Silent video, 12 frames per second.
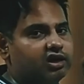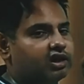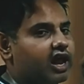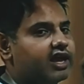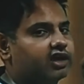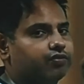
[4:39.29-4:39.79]

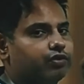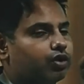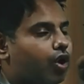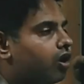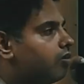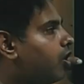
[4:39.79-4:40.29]
Like if we
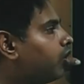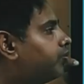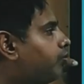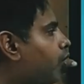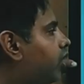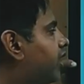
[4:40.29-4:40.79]
talk about
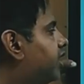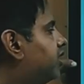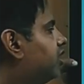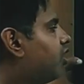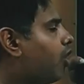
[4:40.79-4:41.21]
pollen